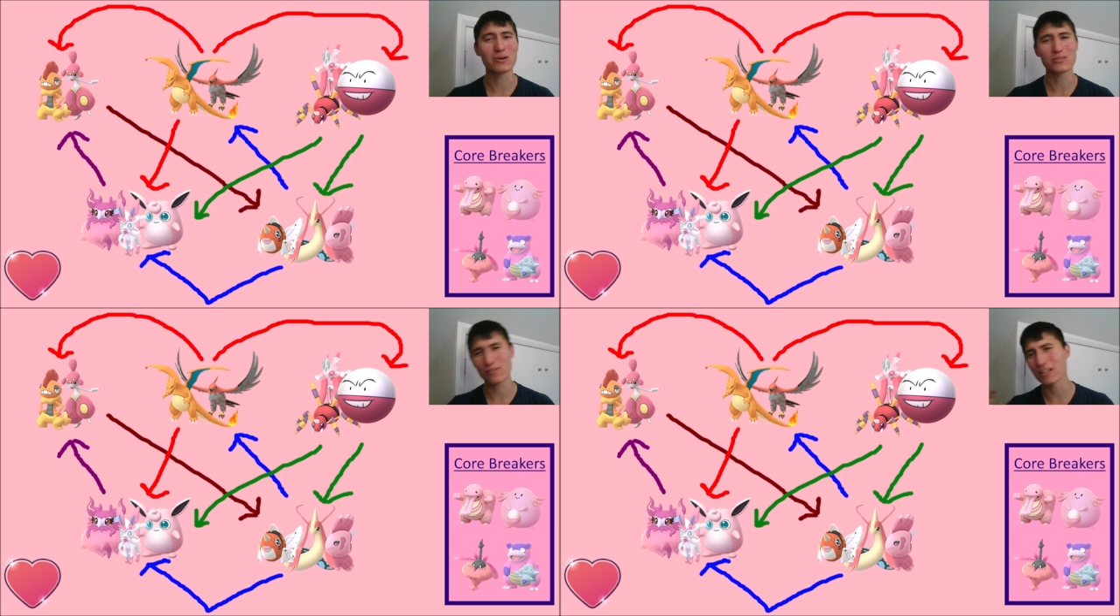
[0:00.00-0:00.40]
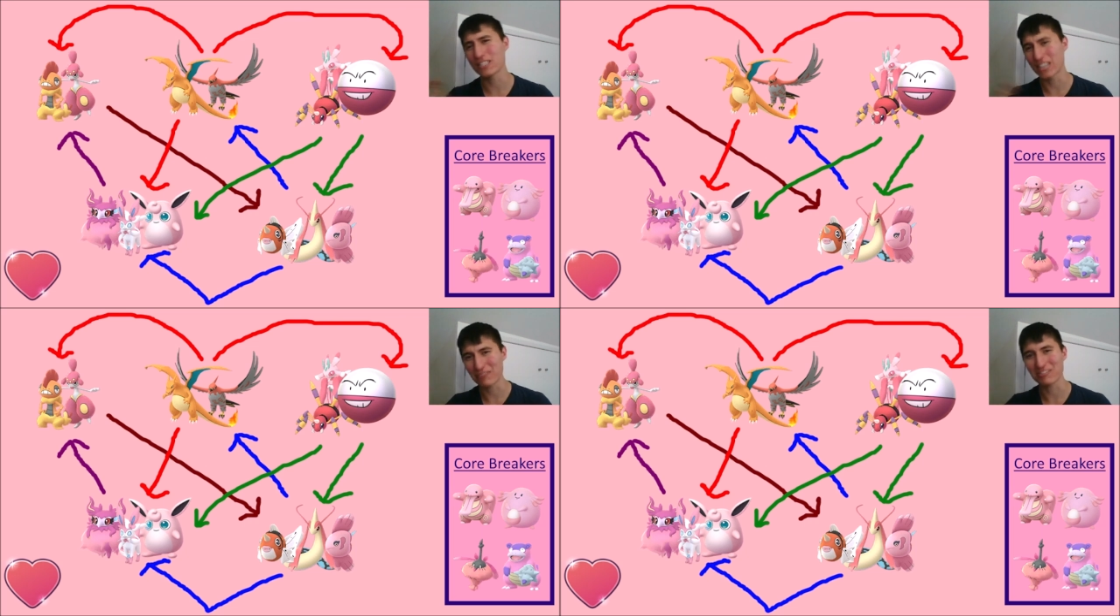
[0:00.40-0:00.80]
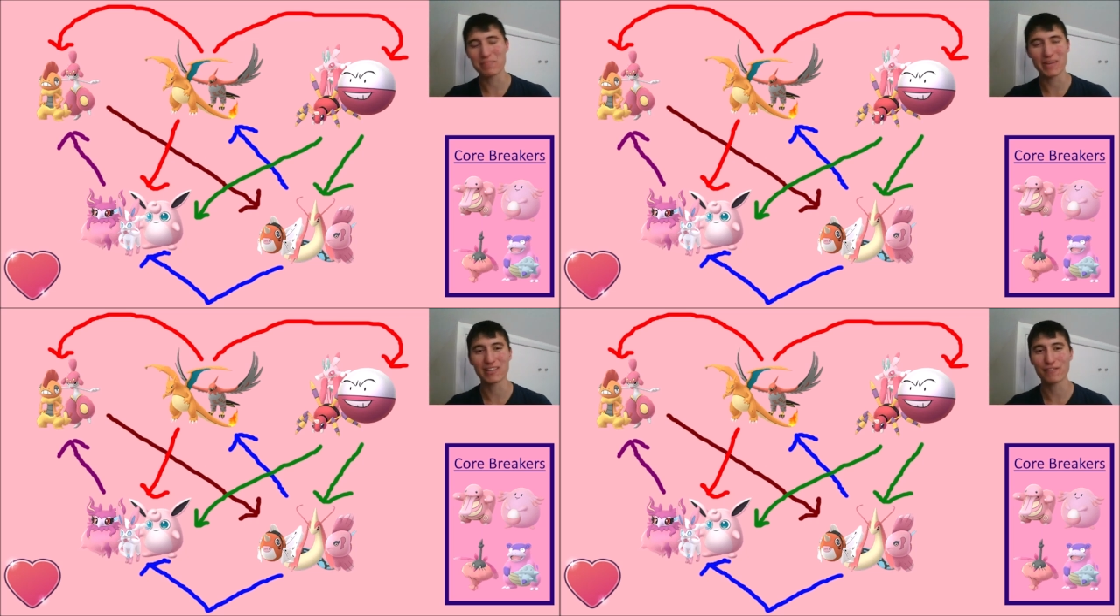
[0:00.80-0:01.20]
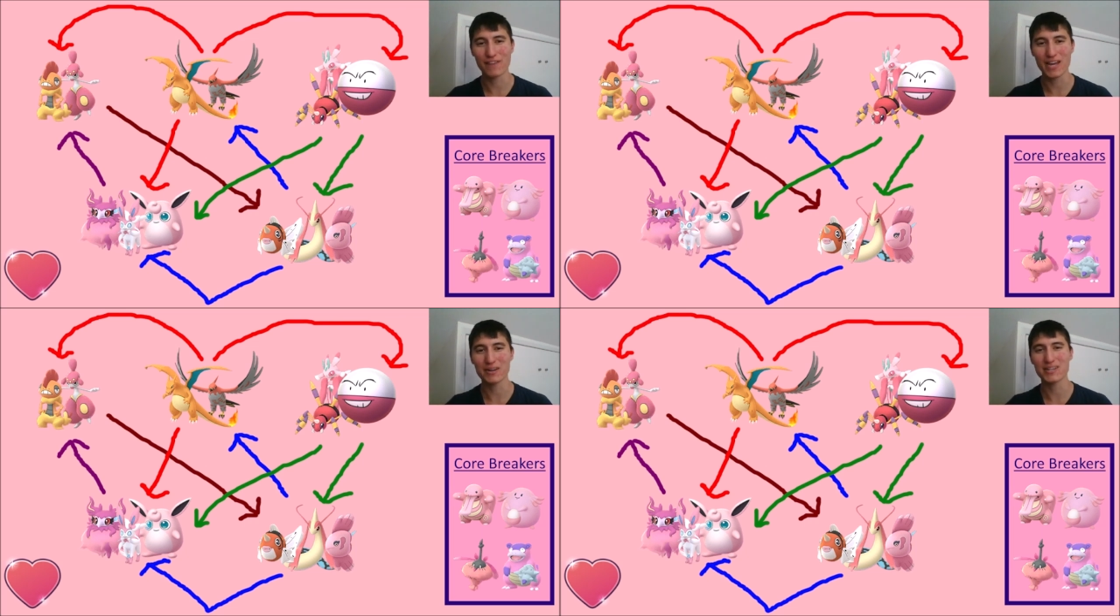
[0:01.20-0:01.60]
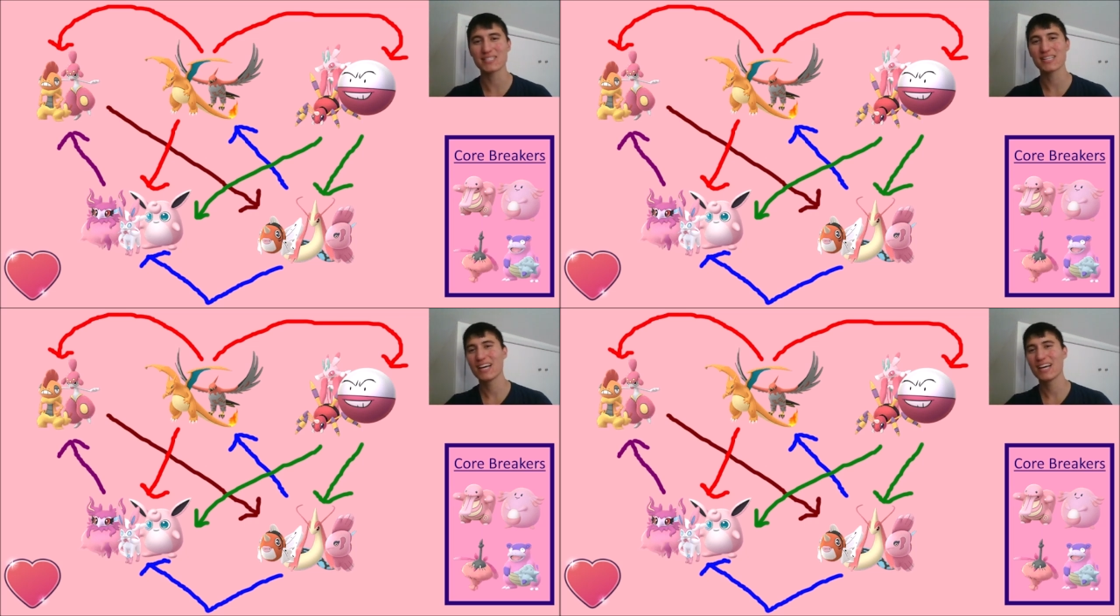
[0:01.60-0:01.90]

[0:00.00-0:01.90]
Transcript: sort of generally beating the fairies.